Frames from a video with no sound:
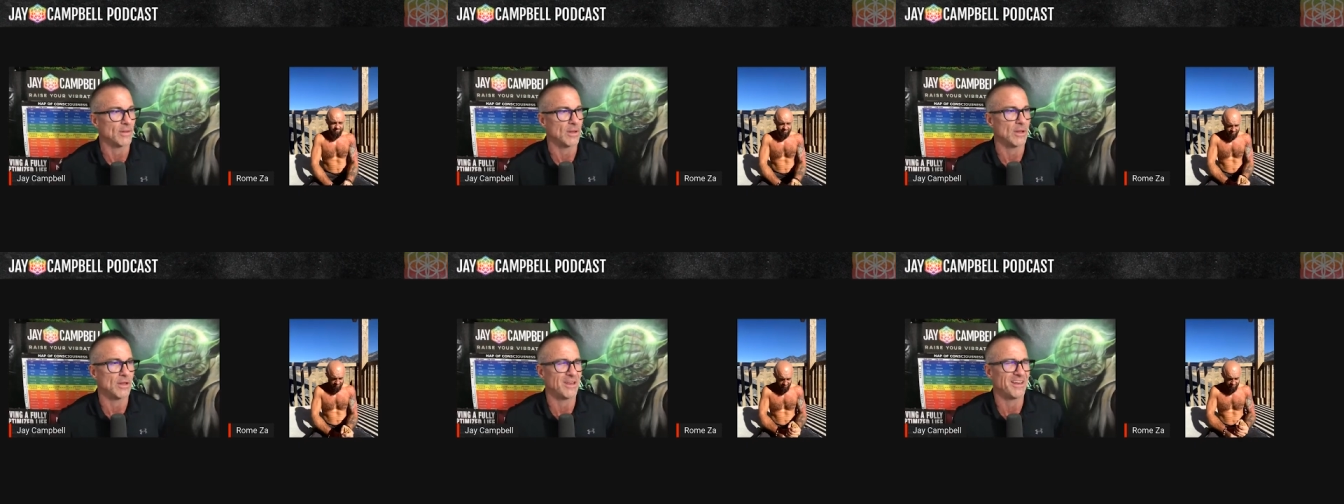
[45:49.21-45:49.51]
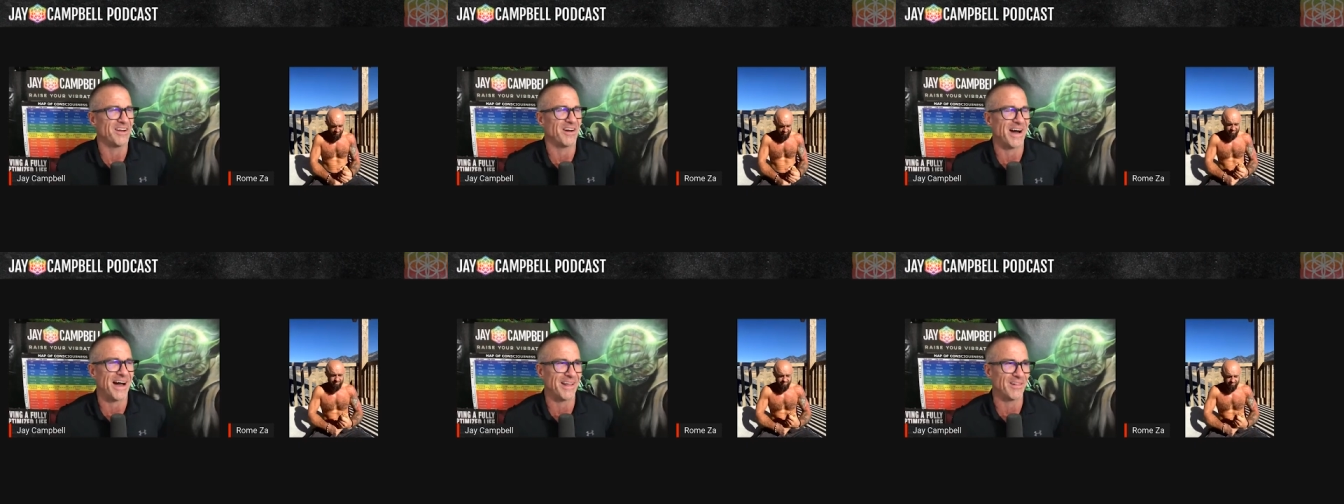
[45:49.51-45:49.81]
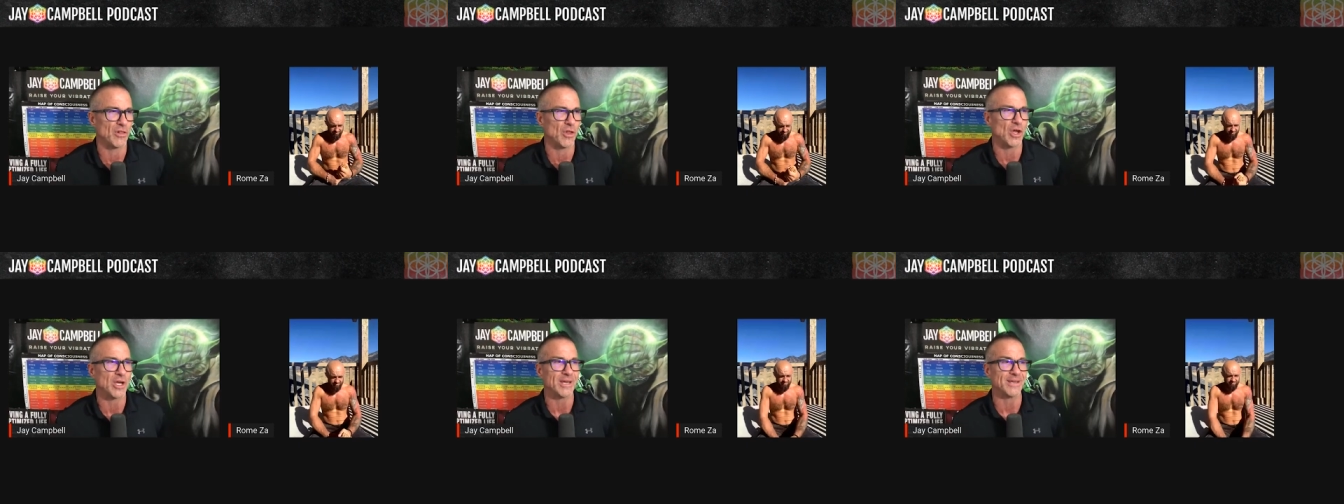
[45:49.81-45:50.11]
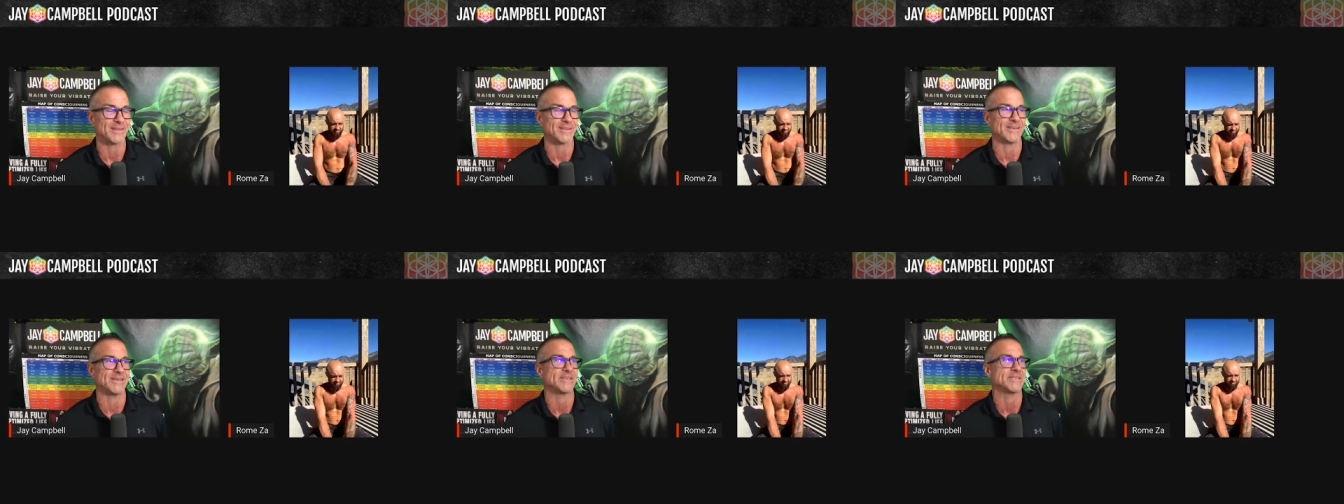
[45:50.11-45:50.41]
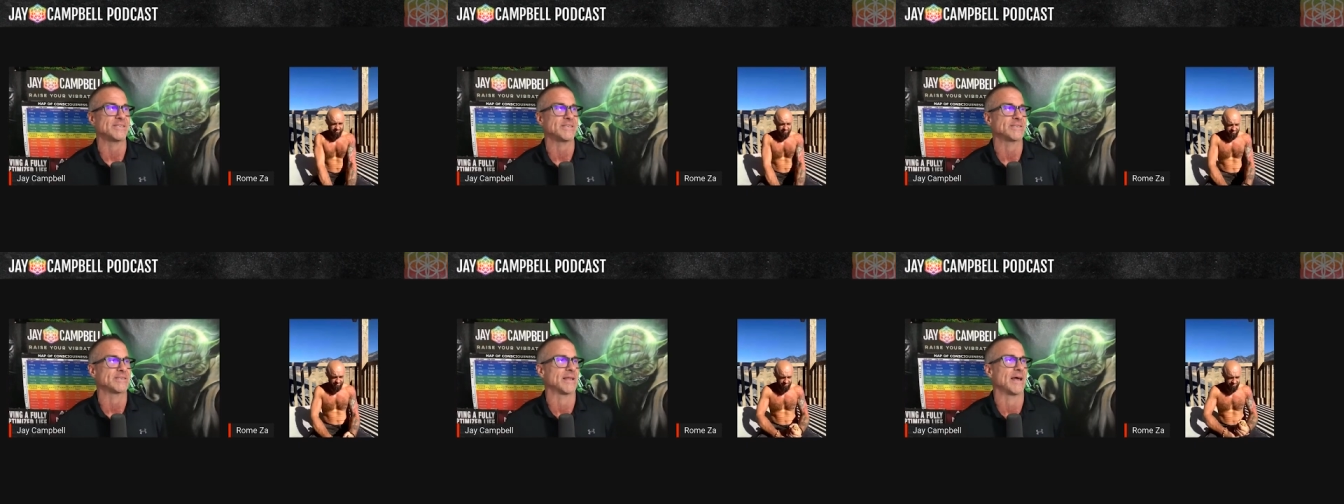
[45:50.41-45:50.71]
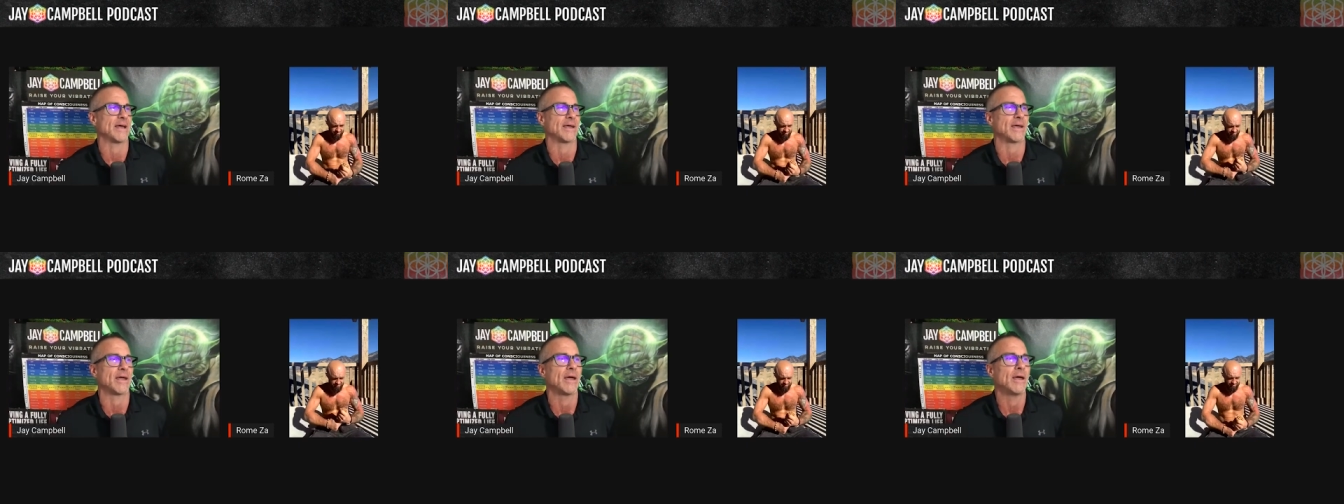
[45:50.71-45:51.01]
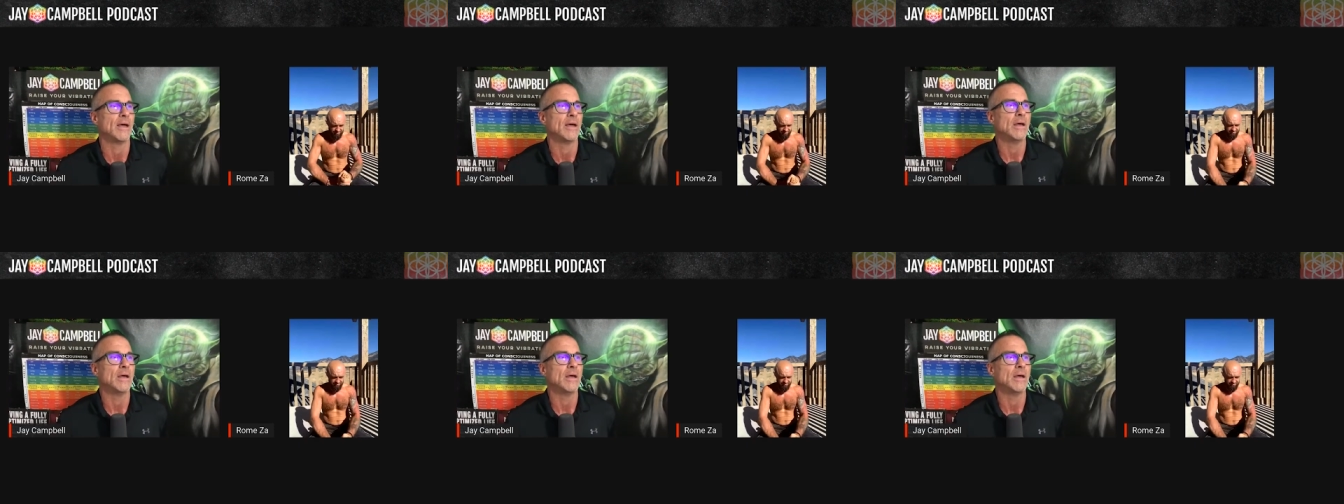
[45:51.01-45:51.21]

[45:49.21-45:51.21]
you know, I look at this as like